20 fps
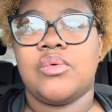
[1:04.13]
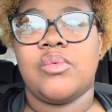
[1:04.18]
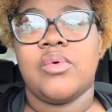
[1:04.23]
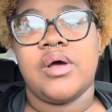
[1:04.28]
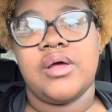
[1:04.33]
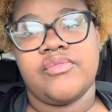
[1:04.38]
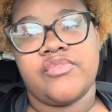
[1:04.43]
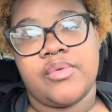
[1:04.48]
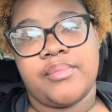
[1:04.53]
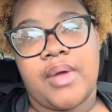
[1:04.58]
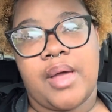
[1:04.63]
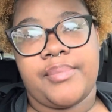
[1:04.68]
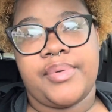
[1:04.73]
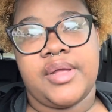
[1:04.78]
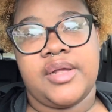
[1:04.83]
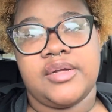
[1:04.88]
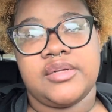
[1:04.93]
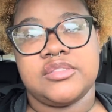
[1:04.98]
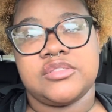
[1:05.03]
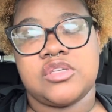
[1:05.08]
one for my
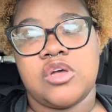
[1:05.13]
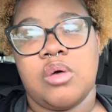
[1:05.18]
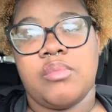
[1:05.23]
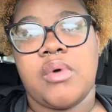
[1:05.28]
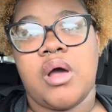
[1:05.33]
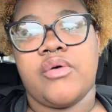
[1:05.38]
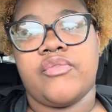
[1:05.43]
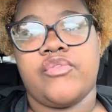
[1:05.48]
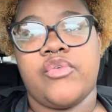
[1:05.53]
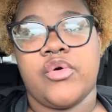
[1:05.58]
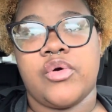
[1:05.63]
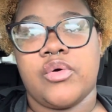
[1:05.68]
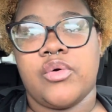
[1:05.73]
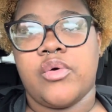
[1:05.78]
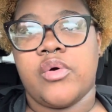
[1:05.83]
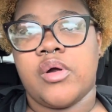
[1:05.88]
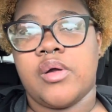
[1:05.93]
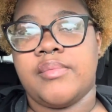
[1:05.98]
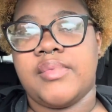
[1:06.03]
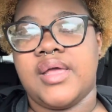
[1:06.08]
parents on my
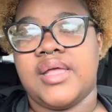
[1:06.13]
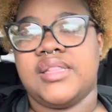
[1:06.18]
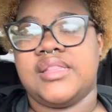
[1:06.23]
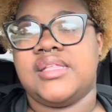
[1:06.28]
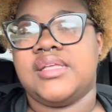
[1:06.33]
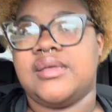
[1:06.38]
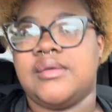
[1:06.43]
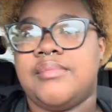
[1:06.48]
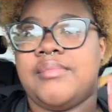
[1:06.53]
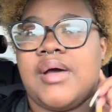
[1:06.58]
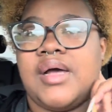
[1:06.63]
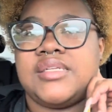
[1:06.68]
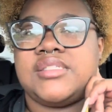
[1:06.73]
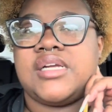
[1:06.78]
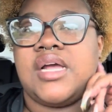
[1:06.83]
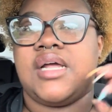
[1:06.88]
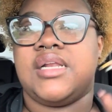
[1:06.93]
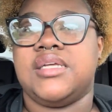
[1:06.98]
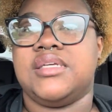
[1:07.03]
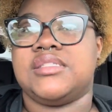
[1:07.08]
forearm and then my
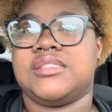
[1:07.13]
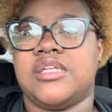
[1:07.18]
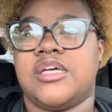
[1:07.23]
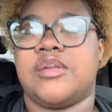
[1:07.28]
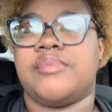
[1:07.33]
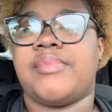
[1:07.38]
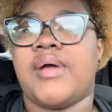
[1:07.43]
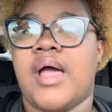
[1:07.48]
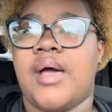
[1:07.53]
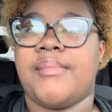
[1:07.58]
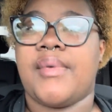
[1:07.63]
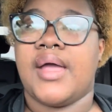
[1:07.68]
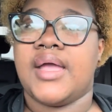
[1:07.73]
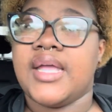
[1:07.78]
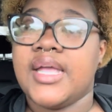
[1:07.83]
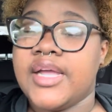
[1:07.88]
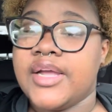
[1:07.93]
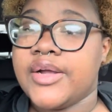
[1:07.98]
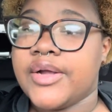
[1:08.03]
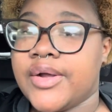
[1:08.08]
Chinese letter behind my
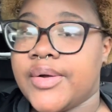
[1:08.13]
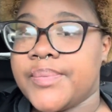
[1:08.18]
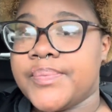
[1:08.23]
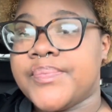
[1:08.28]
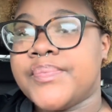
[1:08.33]
ear.